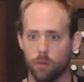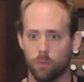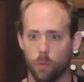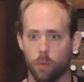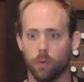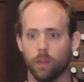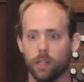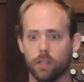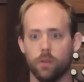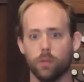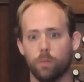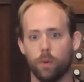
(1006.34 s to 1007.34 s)
What we would like to
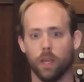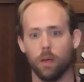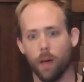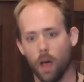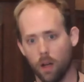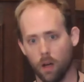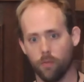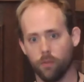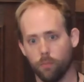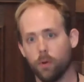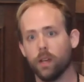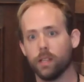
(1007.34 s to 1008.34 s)
do is piggyback off
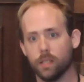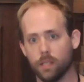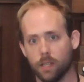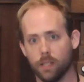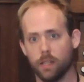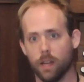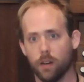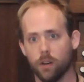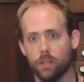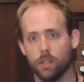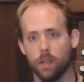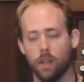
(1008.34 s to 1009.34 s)
of pre-existing
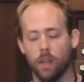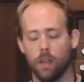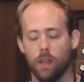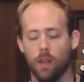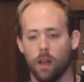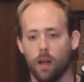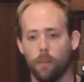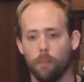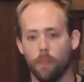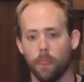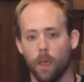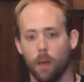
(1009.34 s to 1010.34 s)
standards.
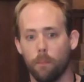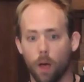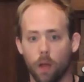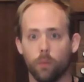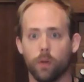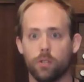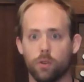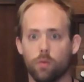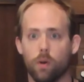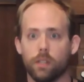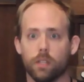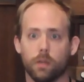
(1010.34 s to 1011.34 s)
Um, but we do
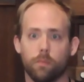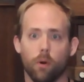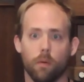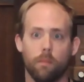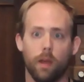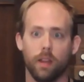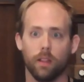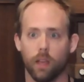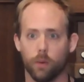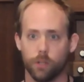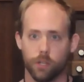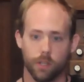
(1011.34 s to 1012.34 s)
want to support many
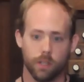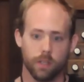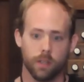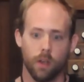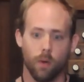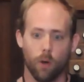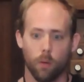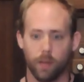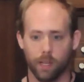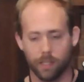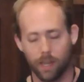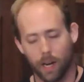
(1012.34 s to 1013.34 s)
languages while
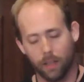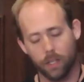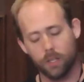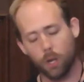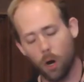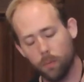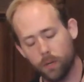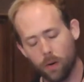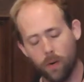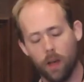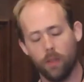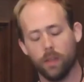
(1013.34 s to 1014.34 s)
being tightly scoped
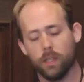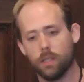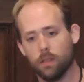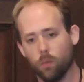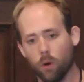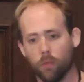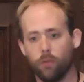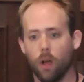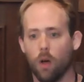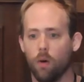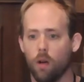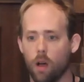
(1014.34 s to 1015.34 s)
around this
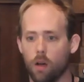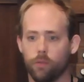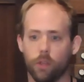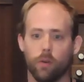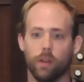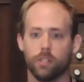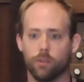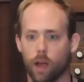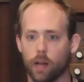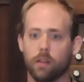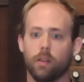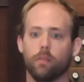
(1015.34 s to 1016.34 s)
workflow of you know,
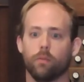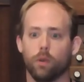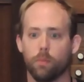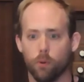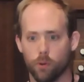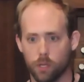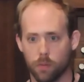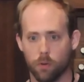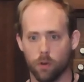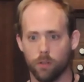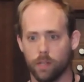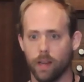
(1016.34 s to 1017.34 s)
interactive,
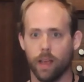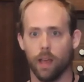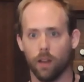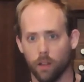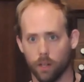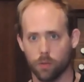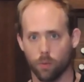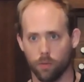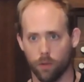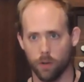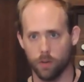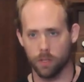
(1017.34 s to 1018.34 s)
reproducible data analytics
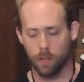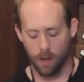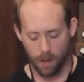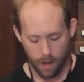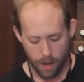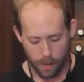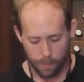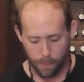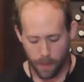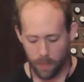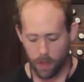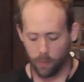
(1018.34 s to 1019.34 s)
workflows.
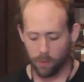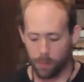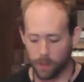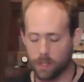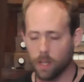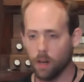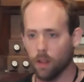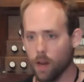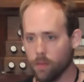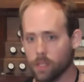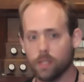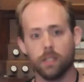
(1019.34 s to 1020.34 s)
Um, and then we've built in a
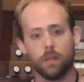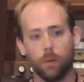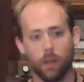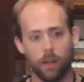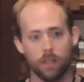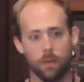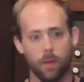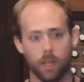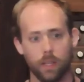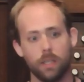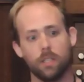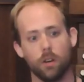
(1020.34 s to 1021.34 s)
lot of extensibility to make
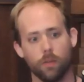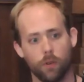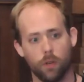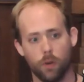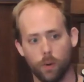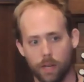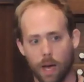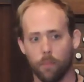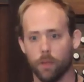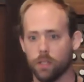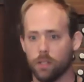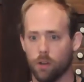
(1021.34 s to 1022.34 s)
it easier for you to
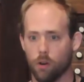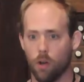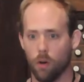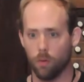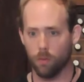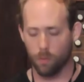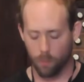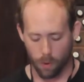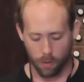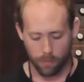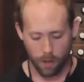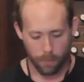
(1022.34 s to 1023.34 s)
adapt this to your own
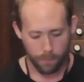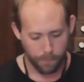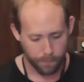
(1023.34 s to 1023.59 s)
workflow.